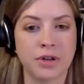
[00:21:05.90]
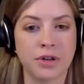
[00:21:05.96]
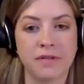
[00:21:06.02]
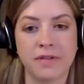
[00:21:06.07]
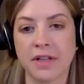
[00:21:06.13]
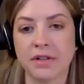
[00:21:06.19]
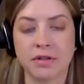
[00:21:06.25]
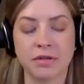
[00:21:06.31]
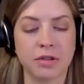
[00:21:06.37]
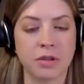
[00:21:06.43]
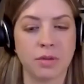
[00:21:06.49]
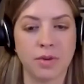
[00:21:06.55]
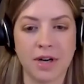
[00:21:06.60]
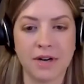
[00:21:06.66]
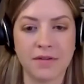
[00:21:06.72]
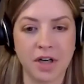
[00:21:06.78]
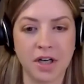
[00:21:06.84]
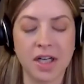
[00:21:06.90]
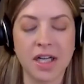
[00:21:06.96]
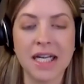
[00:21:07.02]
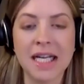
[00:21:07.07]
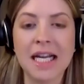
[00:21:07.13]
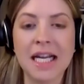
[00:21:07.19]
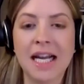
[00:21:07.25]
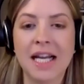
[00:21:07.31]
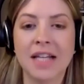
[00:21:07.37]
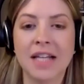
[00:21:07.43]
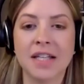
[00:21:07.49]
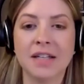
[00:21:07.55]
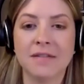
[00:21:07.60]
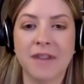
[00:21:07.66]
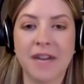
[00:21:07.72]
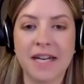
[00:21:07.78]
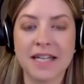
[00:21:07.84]
or investors or whatever. And the
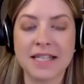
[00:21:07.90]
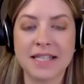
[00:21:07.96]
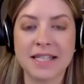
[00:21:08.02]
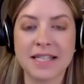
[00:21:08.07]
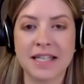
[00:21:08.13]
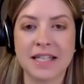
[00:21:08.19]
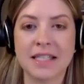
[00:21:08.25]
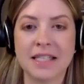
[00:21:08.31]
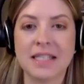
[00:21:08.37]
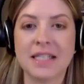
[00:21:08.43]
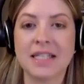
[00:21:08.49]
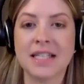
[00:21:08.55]
advice is